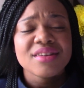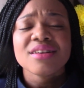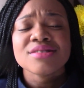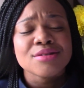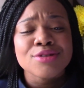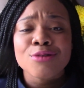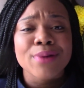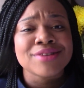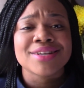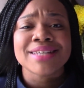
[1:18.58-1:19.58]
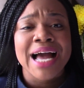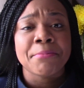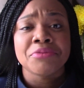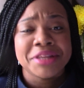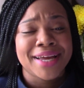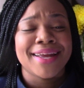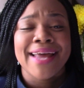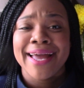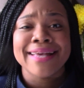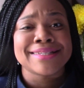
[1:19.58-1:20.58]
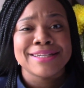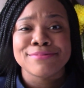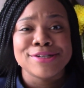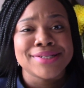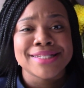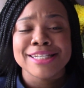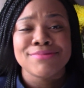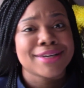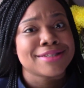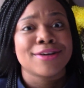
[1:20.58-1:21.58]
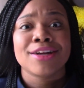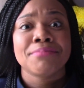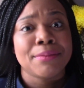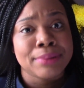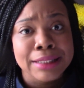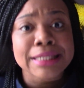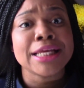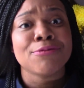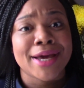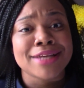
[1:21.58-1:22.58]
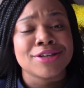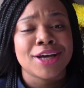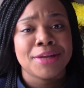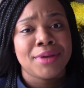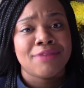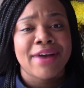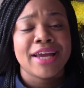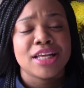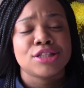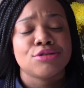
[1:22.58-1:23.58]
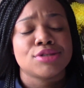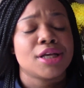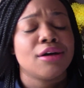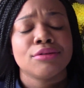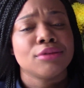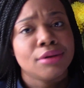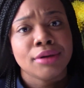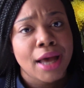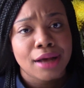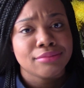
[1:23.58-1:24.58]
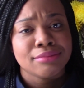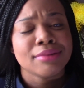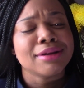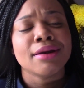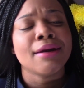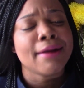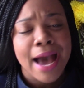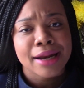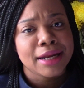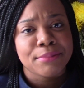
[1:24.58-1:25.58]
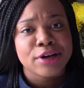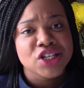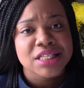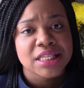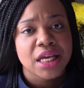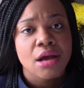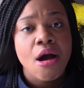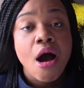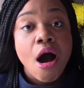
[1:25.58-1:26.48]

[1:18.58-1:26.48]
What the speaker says: So don't waste your time on thinking that is an emergency, because there are going to be plenty of weddings you're going to be invited to. So no, not an emergency.